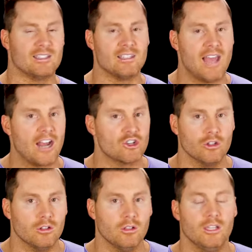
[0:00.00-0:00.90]
It's a
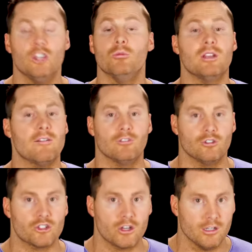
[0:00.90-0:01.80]
natural human
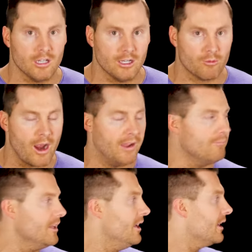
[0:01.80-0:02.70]
evolutionary need, right?